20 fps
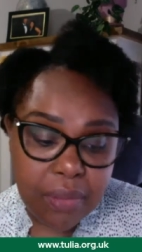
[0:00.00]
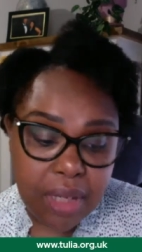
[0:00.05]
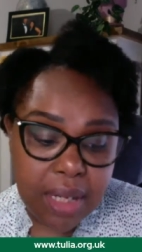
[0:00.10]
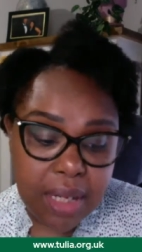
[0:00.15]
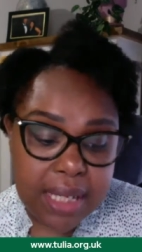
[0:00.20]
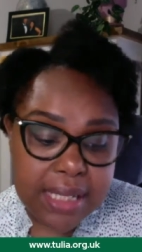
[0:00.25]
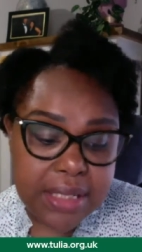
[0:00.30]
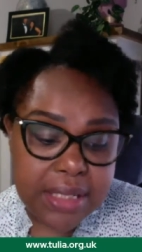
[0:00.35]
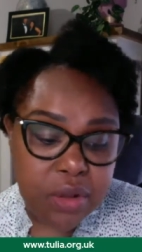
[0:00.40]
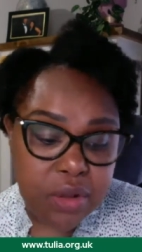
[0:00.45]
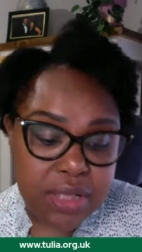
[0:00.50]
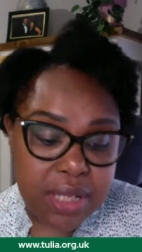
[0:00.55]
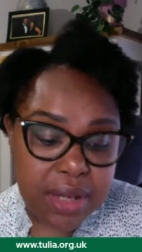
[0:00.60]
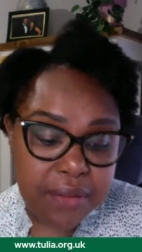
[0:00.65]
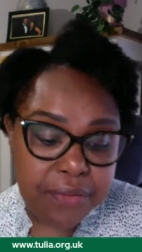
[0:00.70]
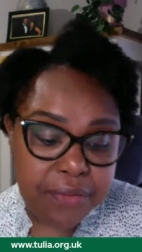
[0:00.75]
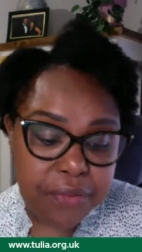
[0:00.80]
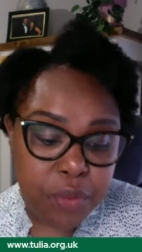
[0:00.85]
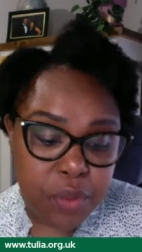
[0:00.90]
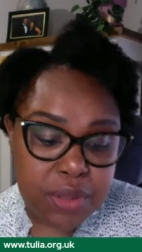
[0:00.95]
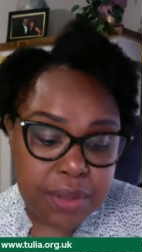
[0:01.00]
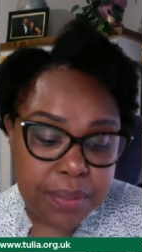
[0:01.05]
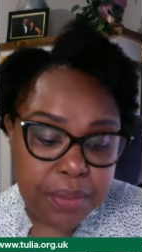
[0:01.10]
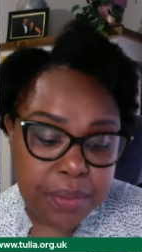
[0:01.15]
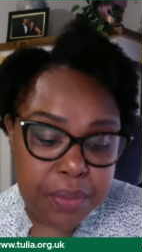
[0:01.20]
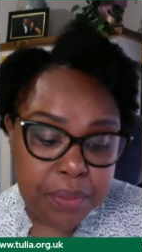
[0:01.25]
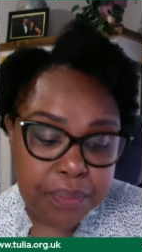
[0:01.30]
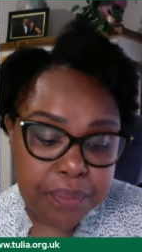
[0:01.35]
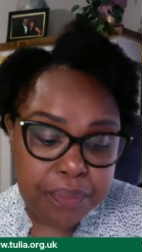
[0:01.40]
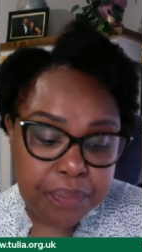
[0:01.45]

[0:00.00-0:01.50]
It's not affordable.